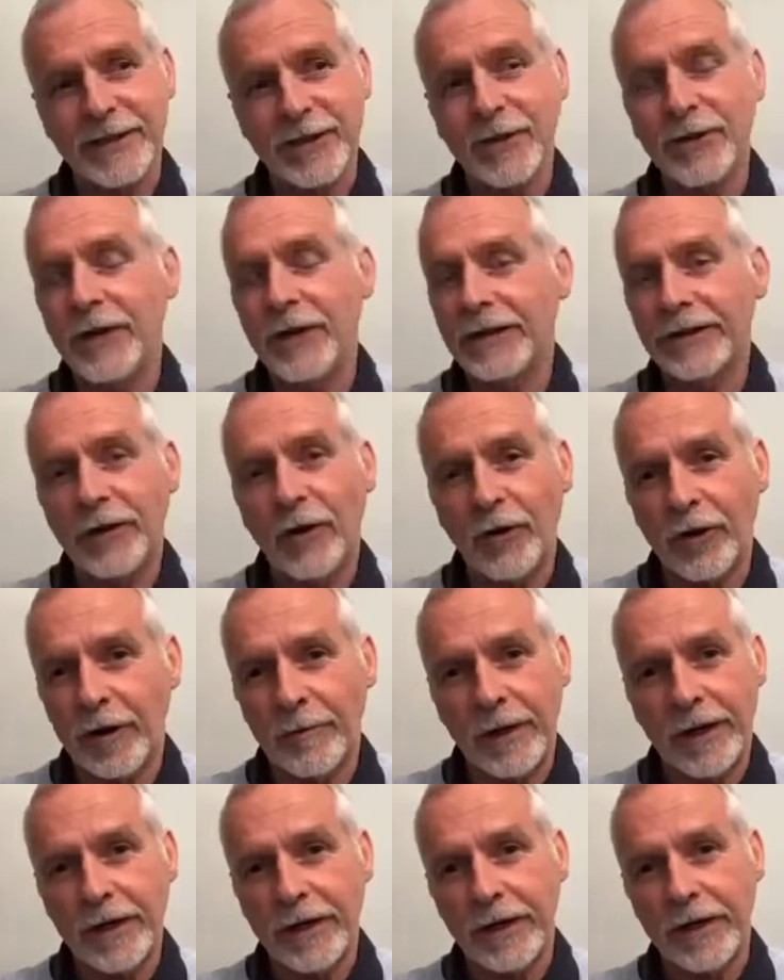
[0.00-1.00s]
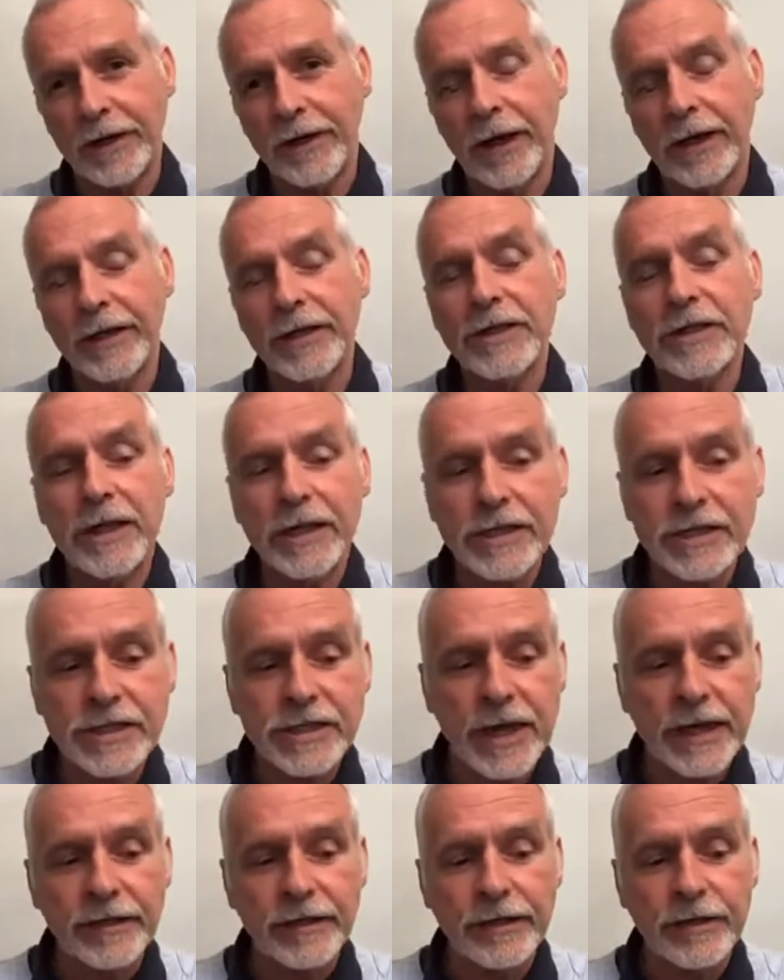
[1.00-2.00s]
do. They document it. They
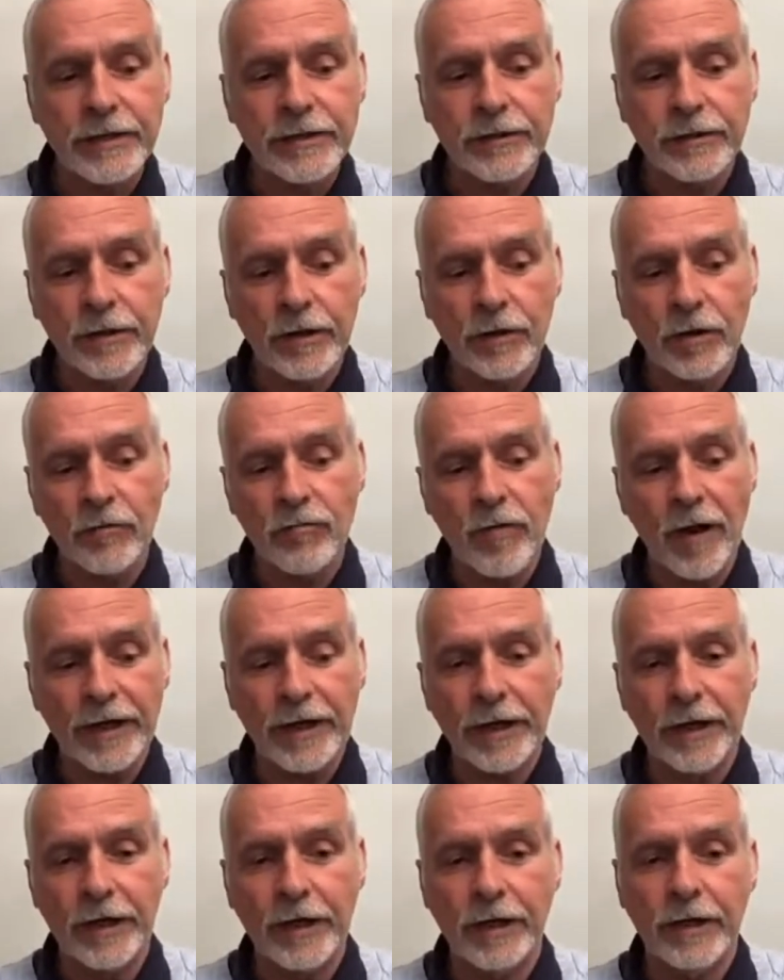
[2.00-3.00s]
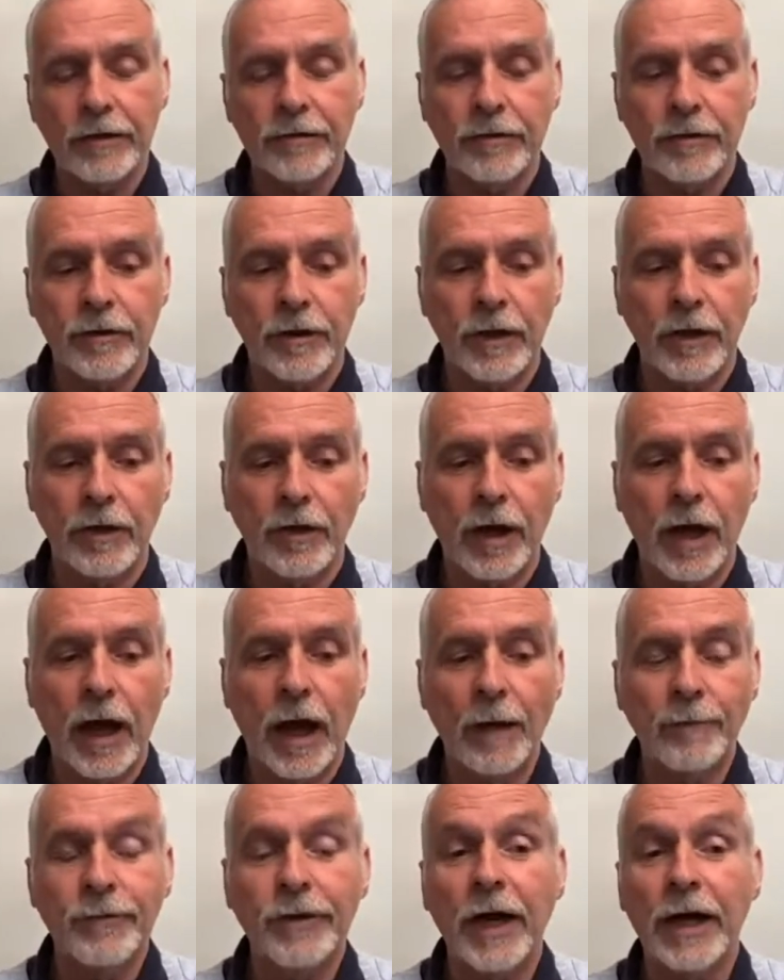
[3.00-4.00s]
send regular
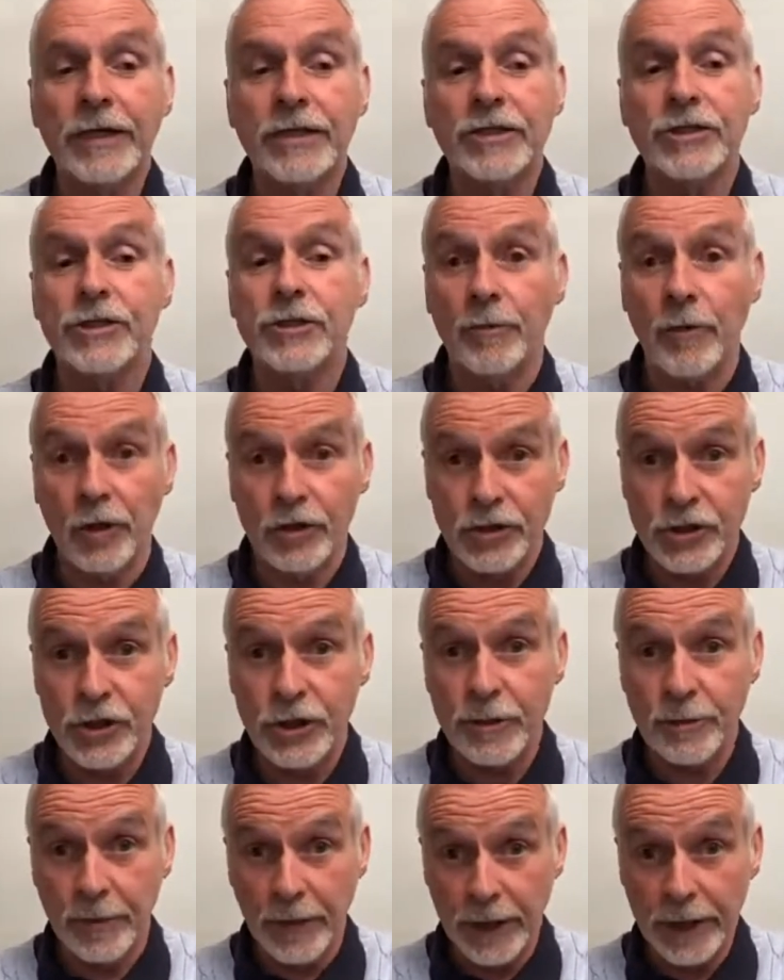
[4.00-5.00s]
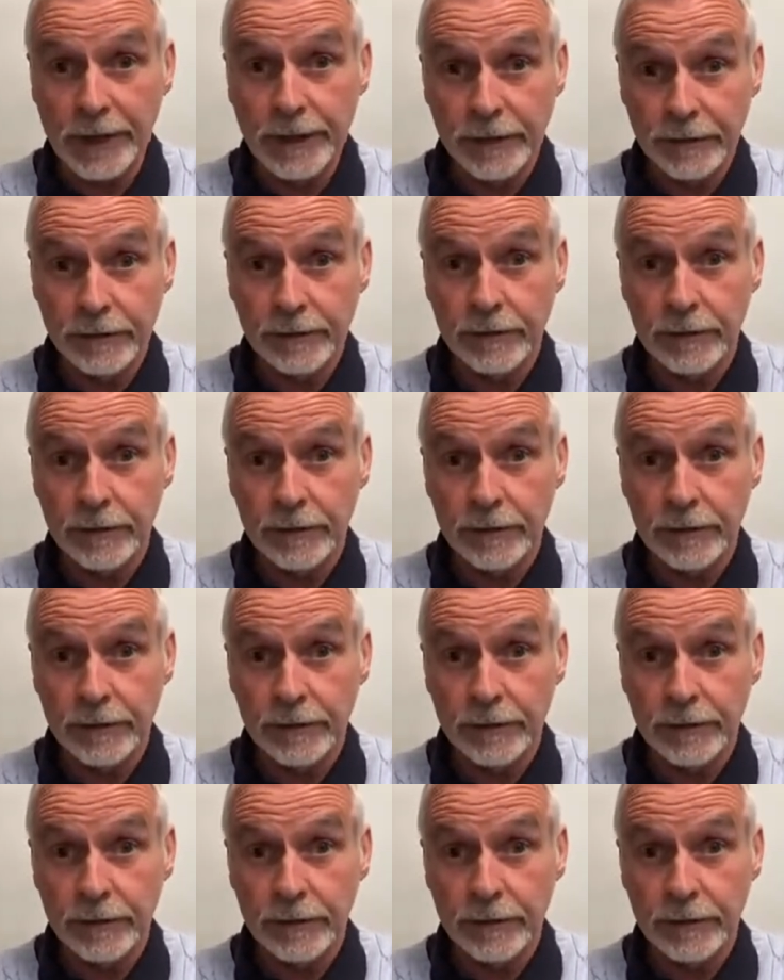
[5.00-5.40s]
updates to my GP.